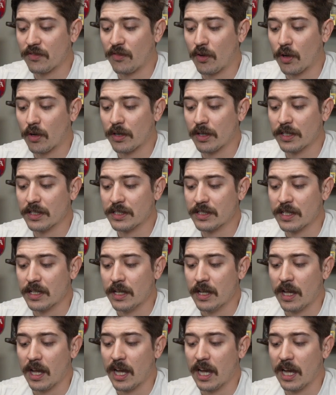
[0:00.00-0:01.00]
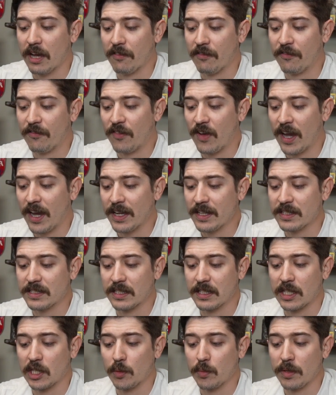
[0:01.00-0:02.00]
far as fines
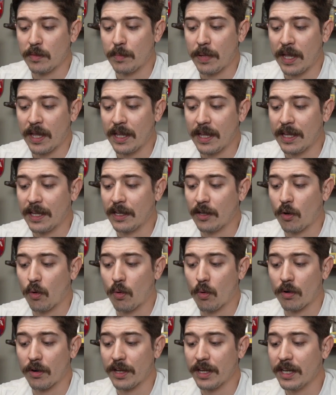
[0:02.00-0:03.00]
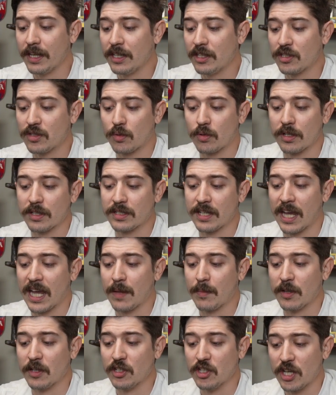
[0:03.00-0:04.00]
that they'll be paying or any sort of
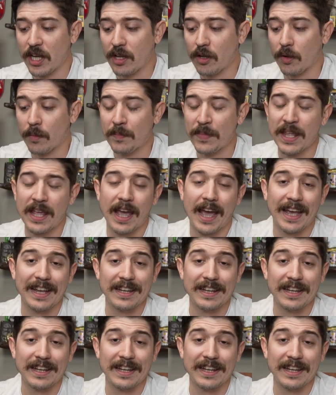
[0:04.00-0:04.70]
time in jail. I